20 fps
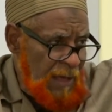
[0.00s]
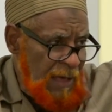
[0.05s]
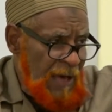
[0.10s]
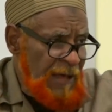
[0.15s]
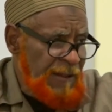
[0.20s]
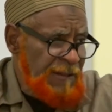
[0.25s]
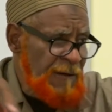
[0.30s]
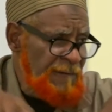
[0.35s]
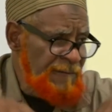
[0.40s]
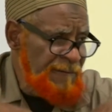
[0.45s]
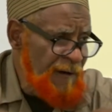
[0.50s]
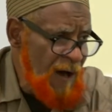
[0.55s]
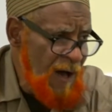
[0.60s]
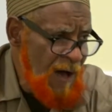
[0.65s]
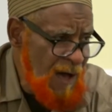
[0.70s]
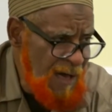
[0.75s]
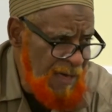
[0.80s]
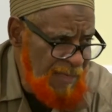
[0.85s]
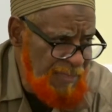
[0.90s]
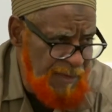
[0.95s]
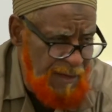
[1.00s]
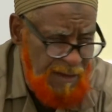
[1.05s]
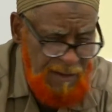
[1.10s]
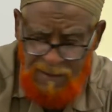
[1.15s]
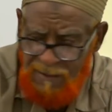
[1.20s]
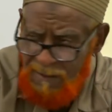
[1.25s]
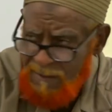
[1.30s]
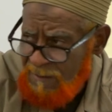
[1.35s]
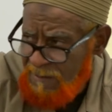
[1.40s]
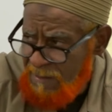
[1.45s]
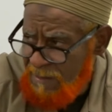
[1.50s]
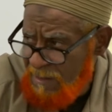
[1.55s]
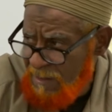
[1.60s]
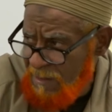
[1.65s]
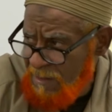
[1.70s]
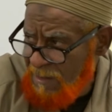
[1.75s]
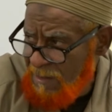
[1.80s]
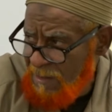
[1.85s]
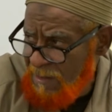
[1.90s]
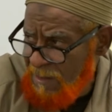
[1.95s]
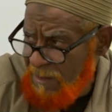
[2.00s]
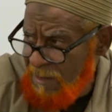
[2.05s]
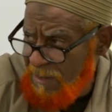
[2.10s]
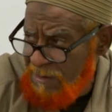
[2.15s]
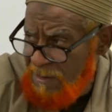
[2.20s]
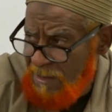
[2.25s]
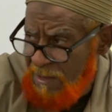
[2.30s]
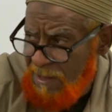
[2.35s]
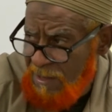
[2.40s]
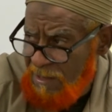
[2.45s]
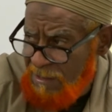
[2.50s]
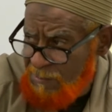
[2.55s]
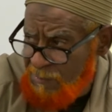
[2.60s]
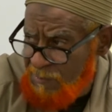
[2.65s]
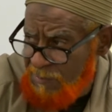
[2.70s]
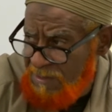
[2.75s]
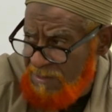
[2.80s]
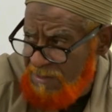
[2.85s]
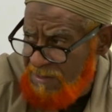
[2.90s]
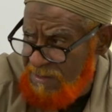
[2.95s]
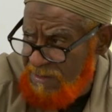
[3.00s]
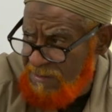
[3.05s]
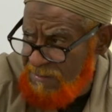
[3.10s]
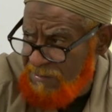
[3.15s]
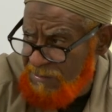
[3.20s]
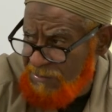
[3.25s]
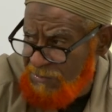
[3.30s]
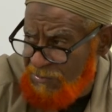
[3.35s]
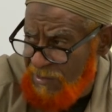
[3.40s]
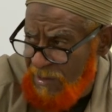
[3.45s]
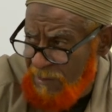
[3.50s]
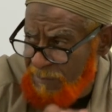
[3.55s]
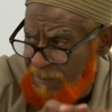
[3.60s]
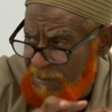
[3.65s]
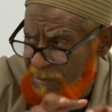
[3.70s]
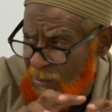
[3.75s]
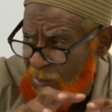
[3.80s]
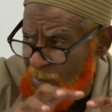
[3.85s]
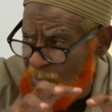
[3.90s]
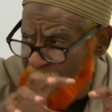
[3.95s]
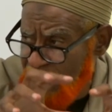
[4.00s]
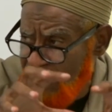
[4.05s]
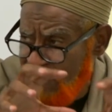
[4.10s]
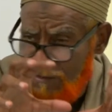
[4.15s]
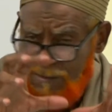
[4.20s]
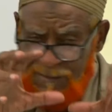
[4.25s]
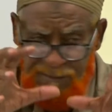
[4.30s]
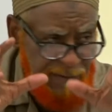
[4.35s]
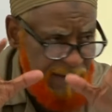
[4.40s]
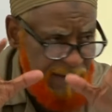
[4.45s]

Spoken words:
And the father and the husband is the shepherd over his